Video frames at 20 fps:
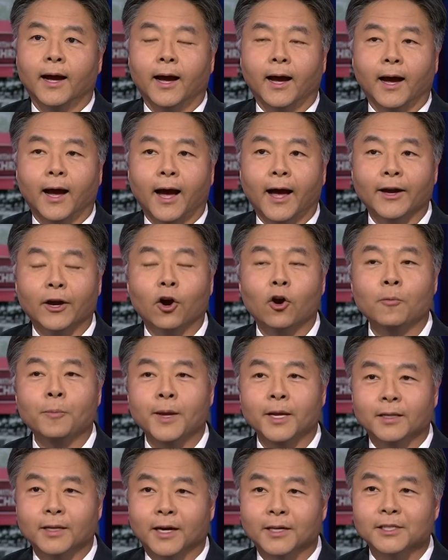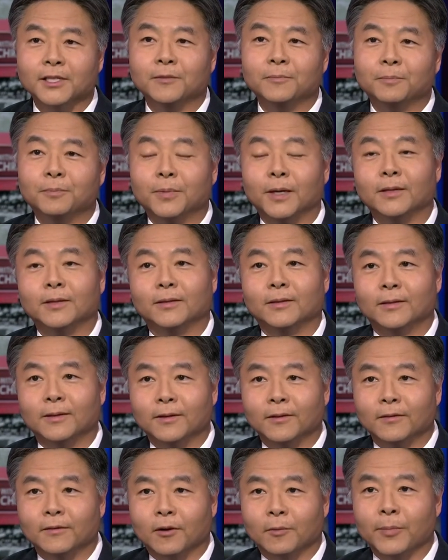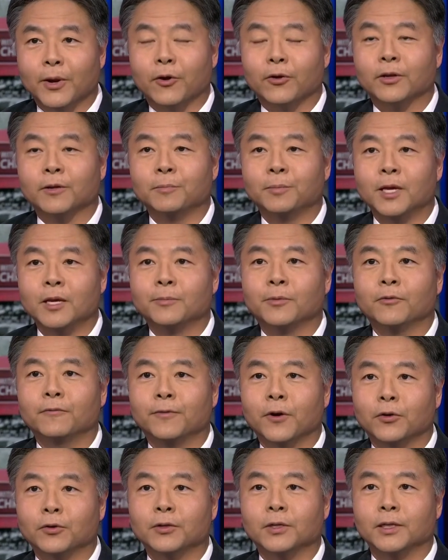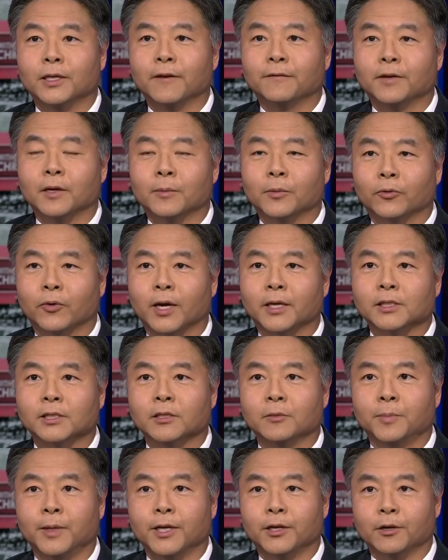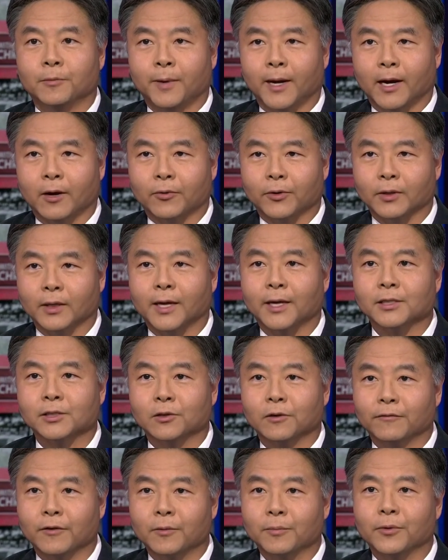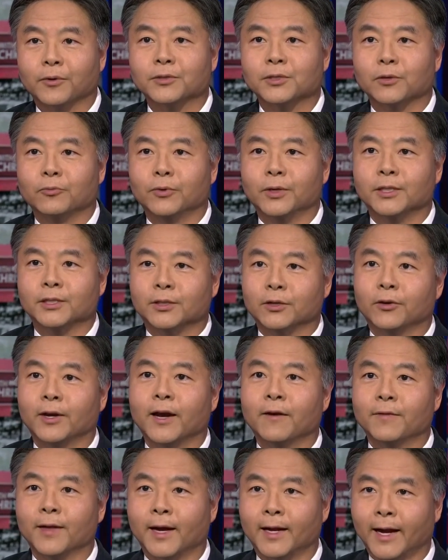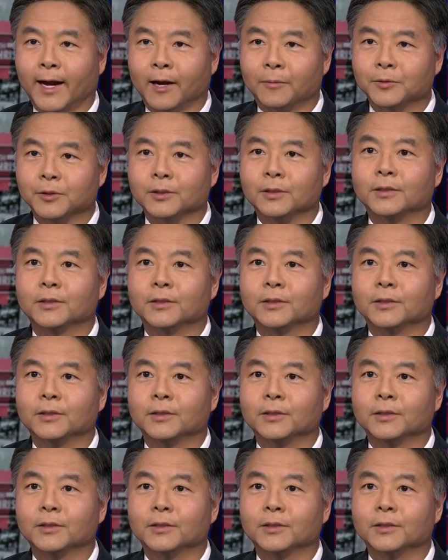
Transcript: I hope he doesn't, but American people voted to give Democrats subpoena power last November, so we still have that option.